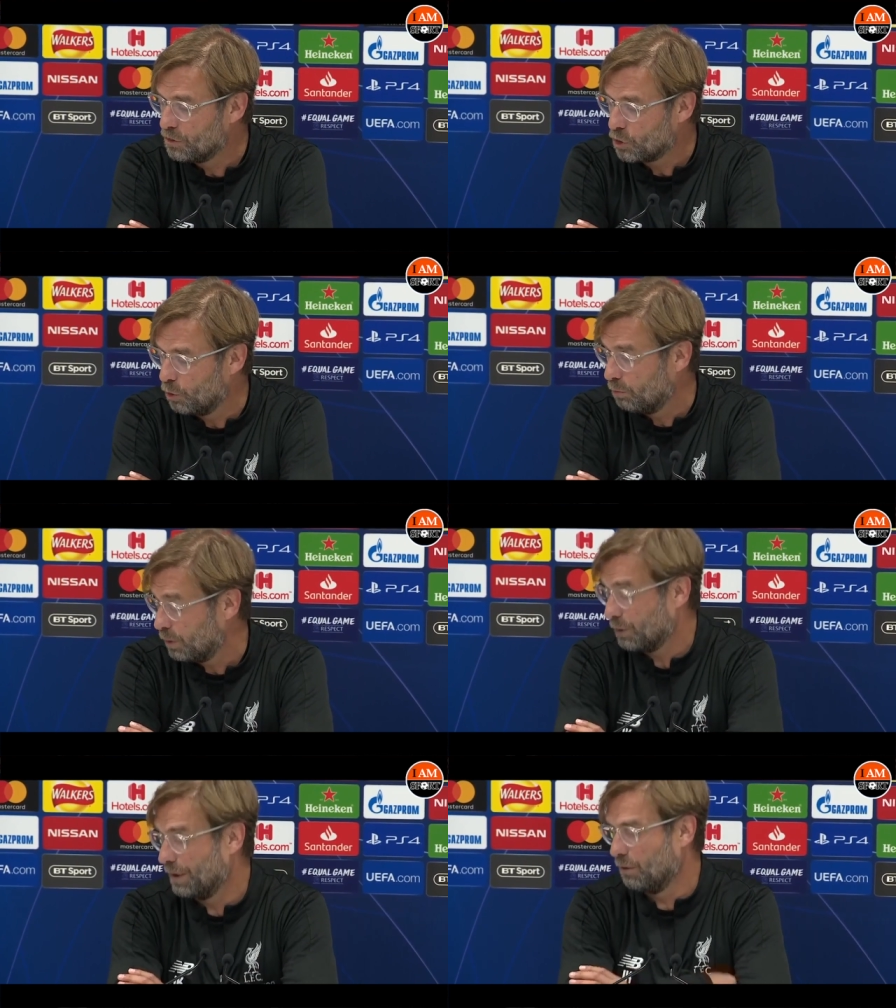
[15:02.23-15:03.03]
so
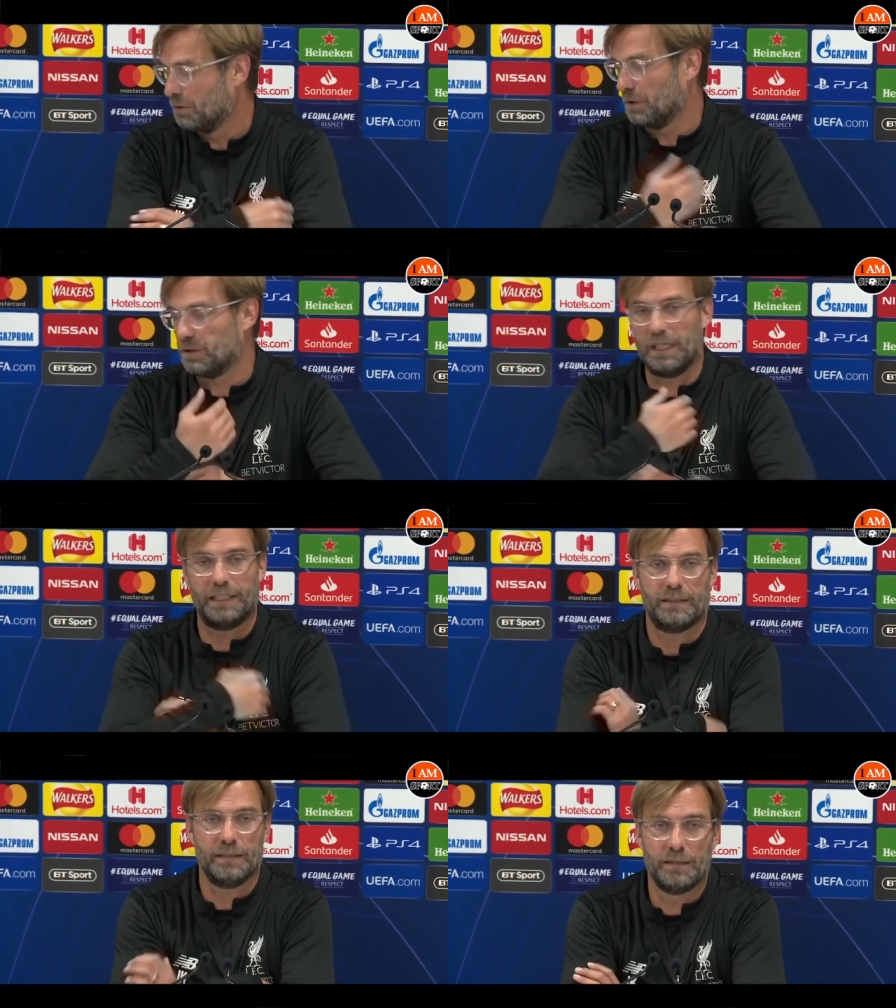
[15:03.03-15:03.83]
what do I know? So it's
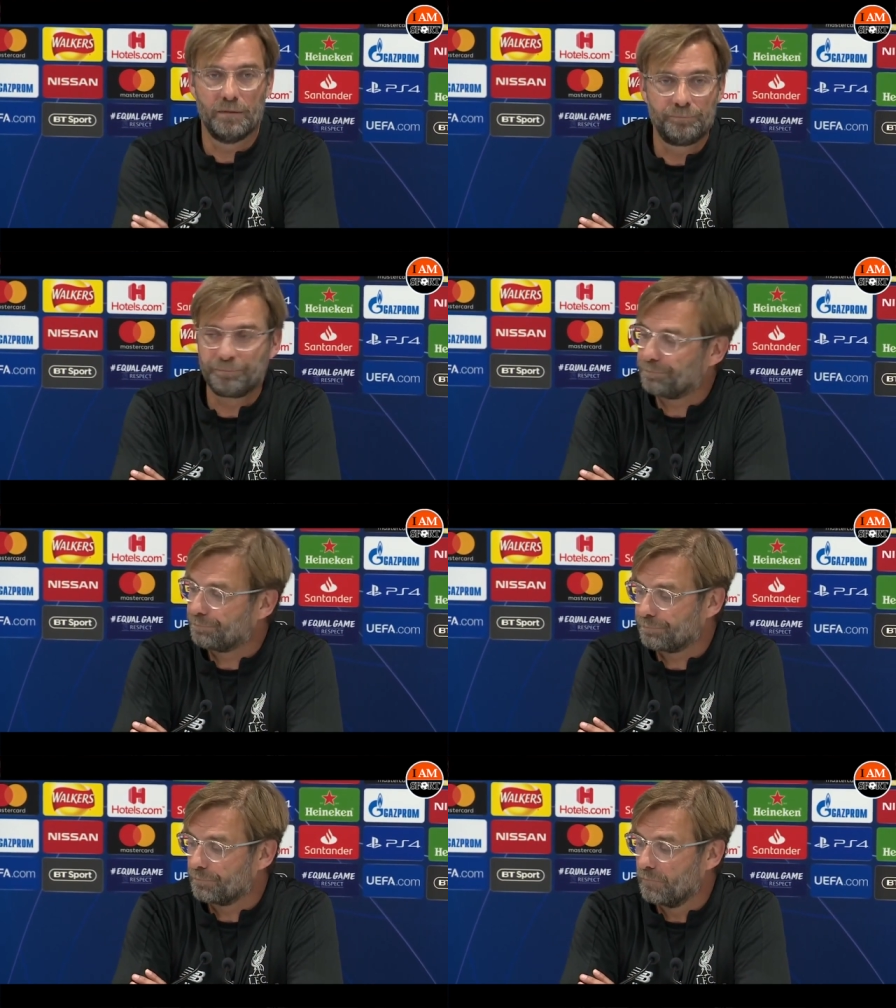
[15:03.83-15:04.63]
like um,
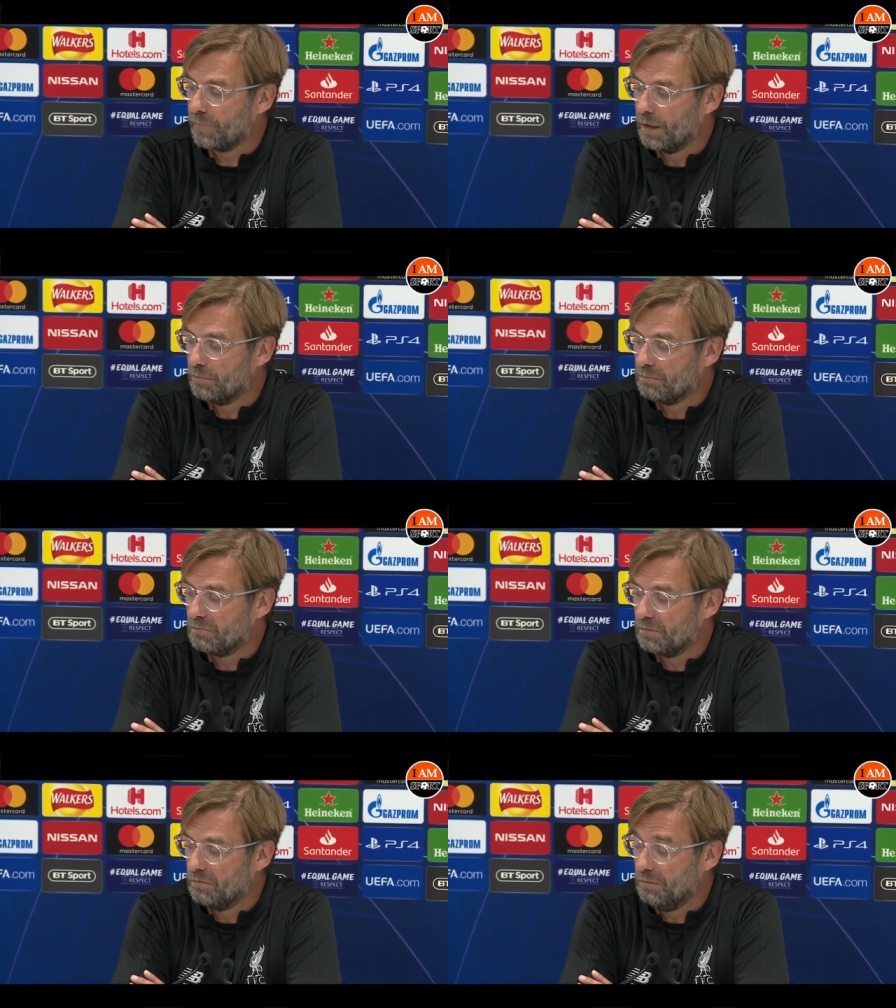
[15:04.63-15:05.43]

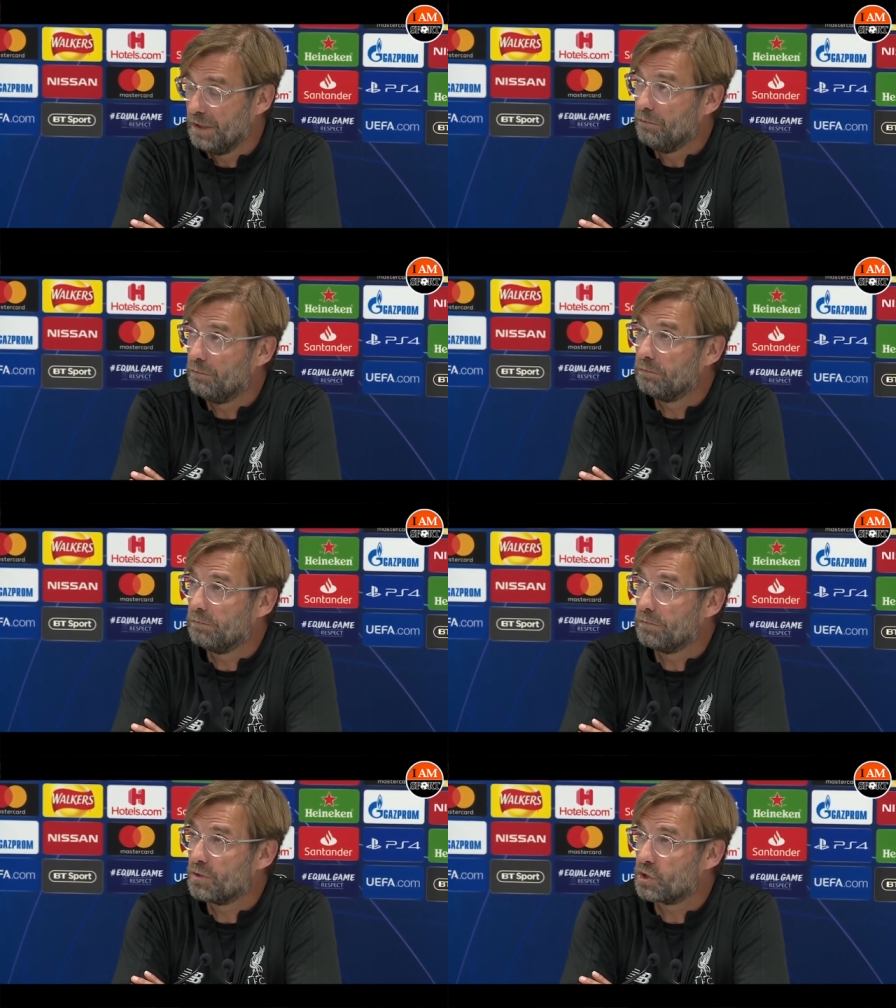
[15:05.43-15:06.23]
we
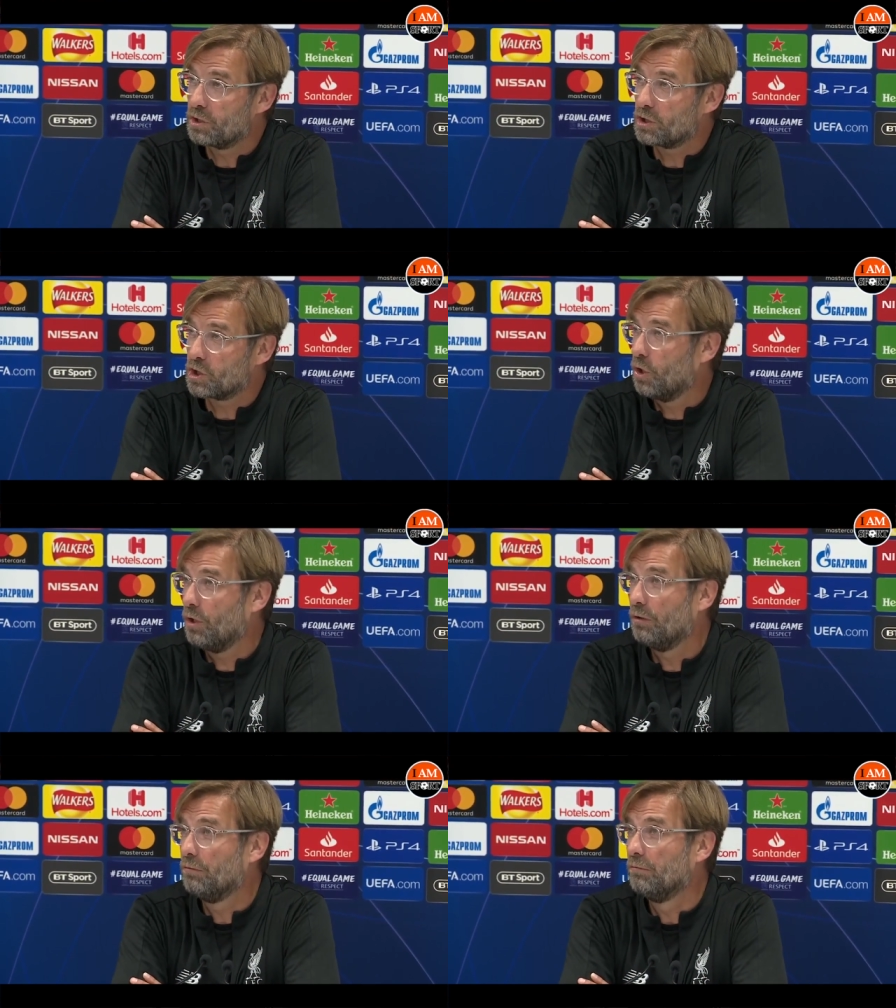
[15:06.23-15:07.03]

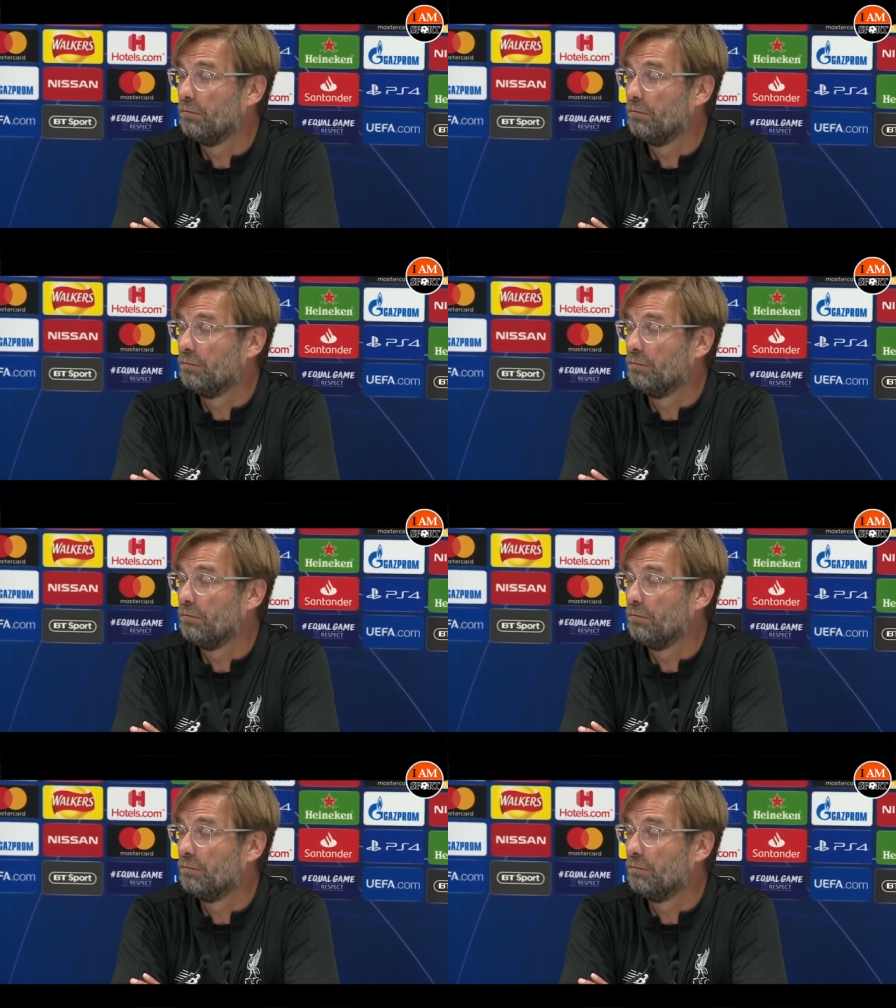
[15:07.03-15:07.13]
saw